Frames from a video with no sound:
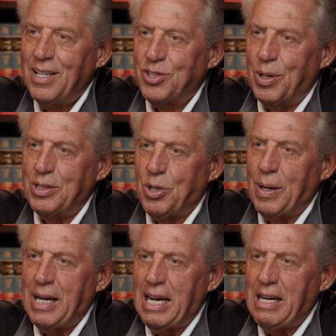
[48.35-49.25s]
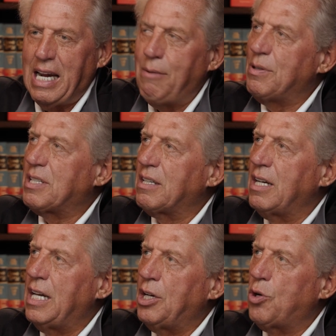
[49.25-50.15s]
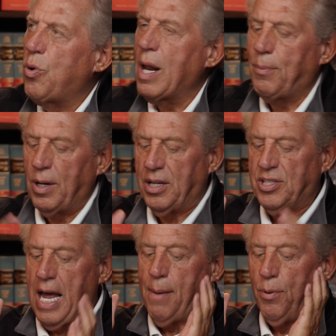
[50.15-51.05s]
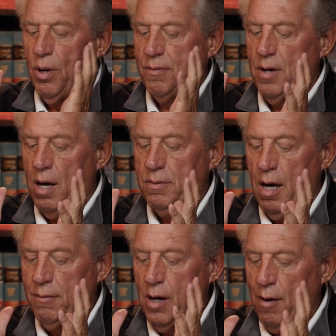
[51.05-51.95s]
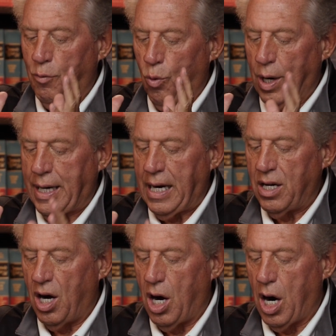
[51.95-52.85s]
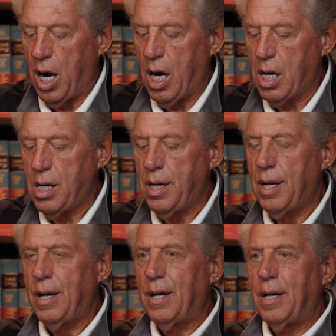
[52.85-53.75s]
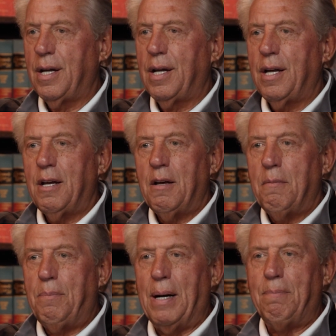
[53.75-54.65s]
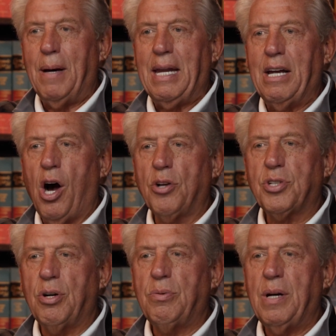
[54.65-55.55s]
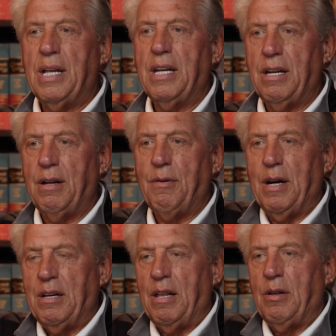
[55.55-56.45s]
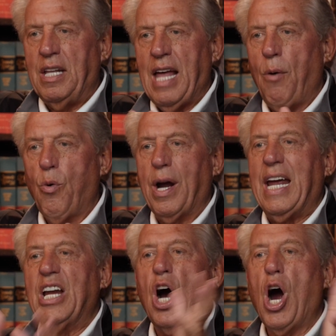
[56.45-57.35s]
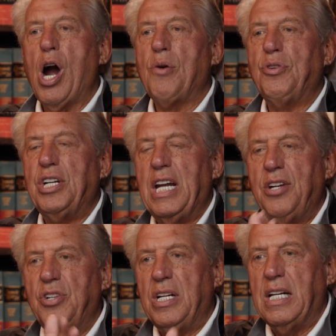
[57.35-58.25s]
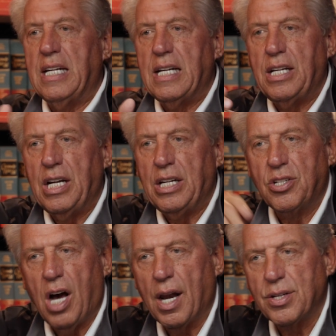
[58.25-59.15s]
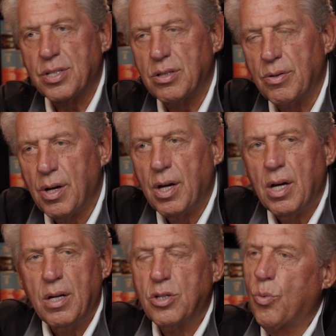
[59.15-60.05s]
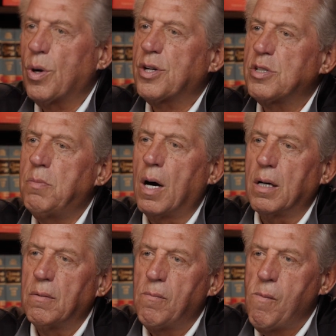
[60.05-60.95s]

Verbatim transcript: So so he he was a, an incredible example of, of, of, of working hard, but but he also, in, the, in that working hard teaching he did, he, he taught us to, to work smart.